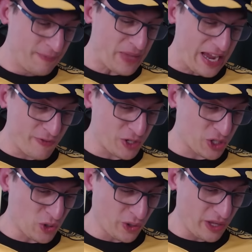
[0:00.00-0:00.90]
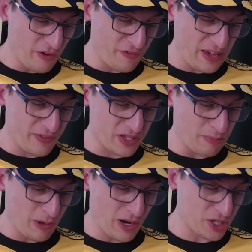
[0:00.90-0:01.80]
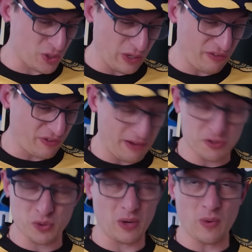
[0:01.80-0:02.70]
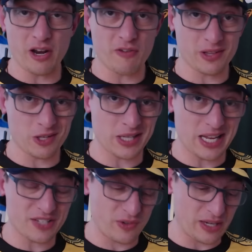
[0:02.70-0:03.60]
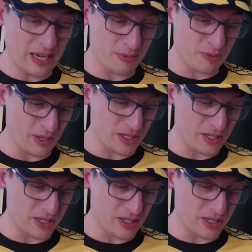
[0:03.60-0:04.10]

Average score, though, favors the Boks 25-21 over those last few games because